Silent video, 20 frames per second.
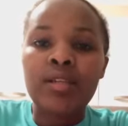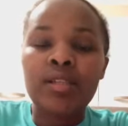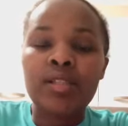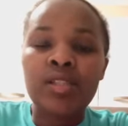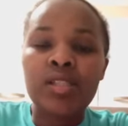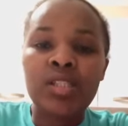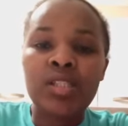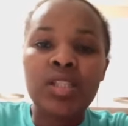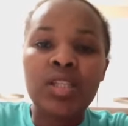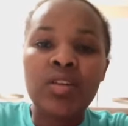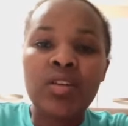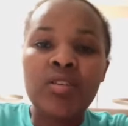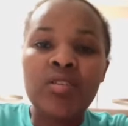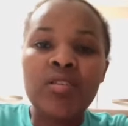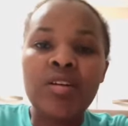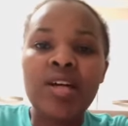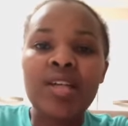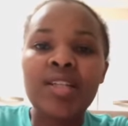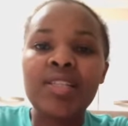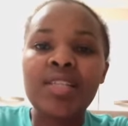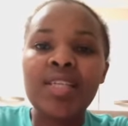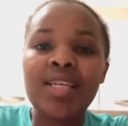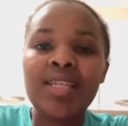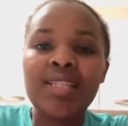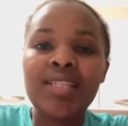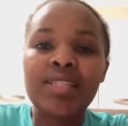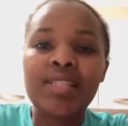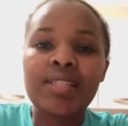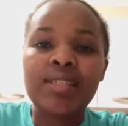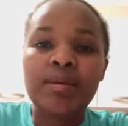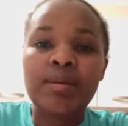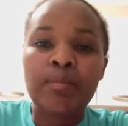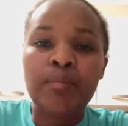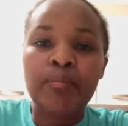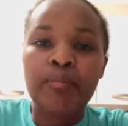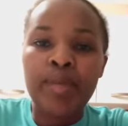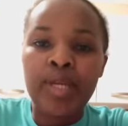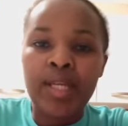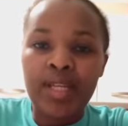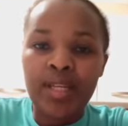general answer is
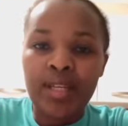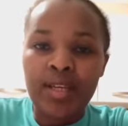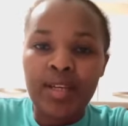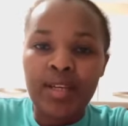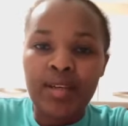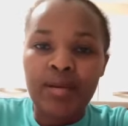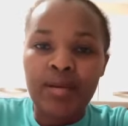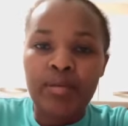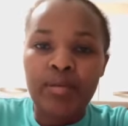Miha,